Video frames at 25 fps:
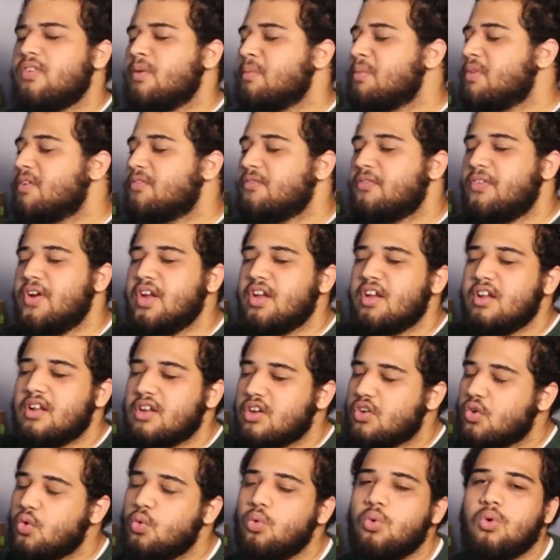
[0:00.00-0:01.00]
From the
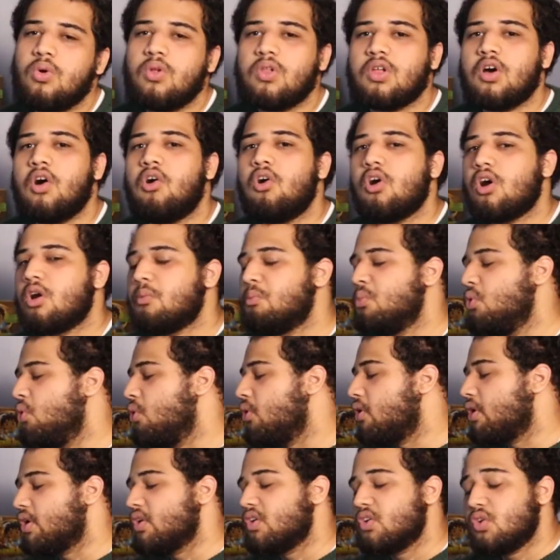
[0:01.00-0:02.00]
freaking Google
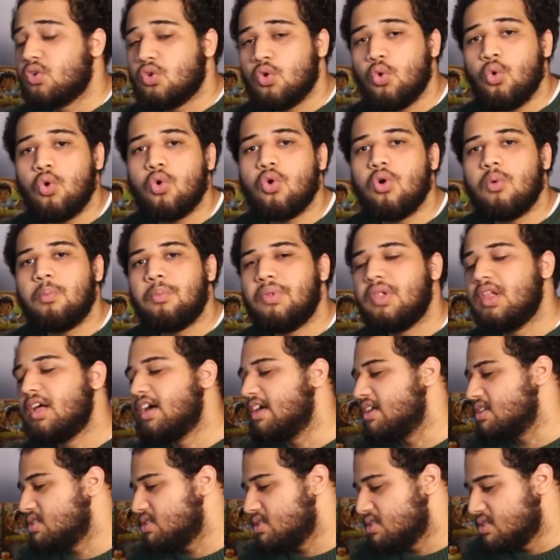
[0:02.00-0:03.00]
Cardboard, Google
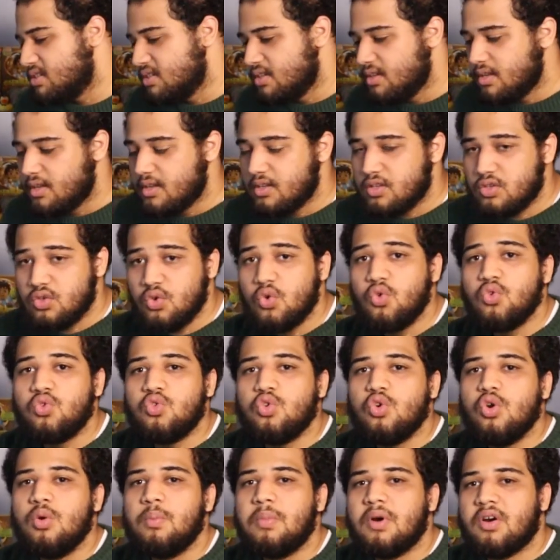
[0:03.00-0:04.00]
Plus,
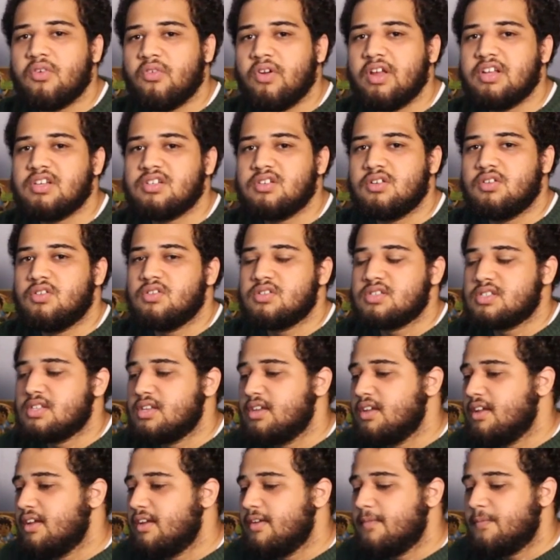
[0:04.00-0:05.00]
YouTube Originals.
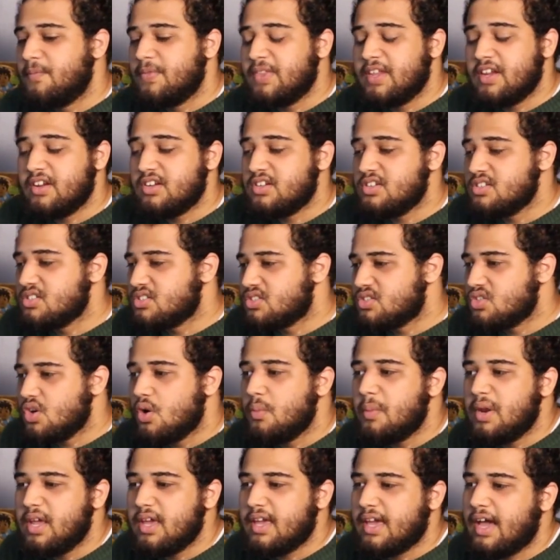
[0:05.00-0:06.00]
There's just
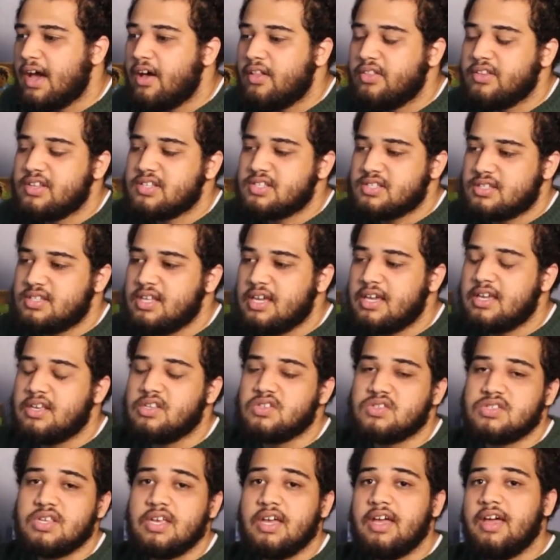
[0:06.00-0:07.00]
so many countless
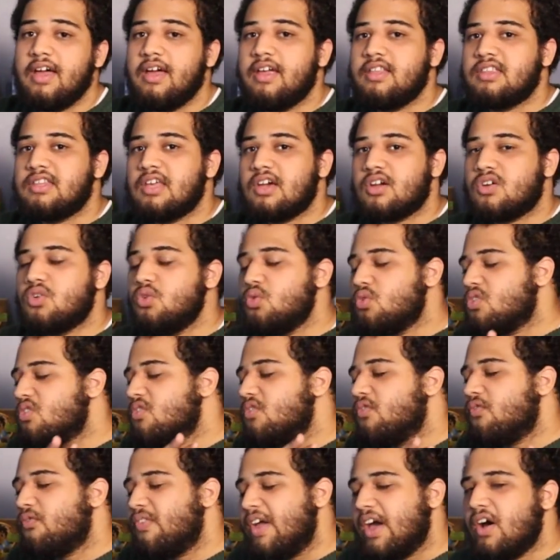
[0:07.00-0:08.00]
things that
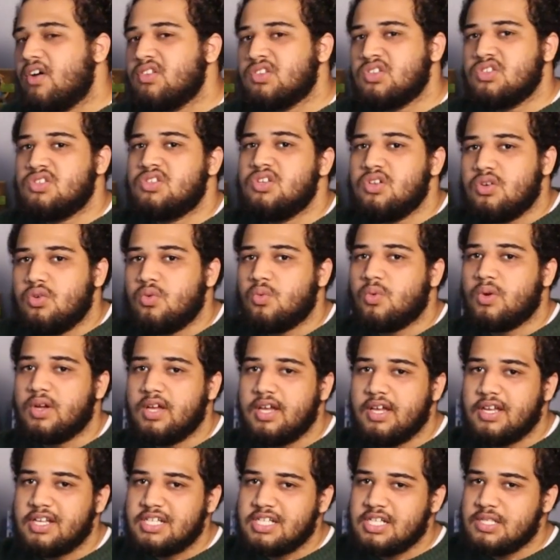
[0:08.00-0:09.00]
Google failed to do
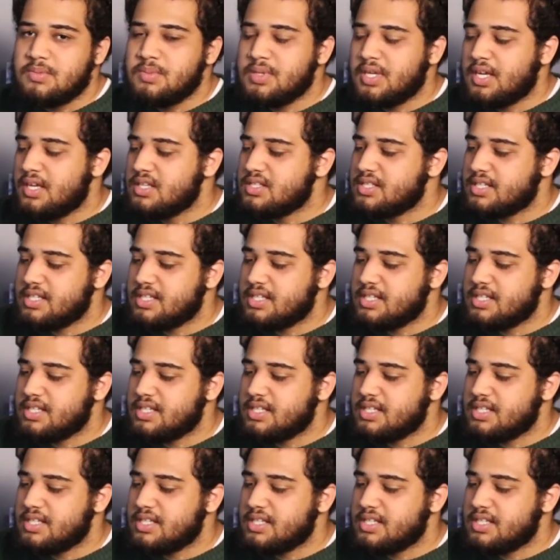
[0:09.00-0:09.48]
just because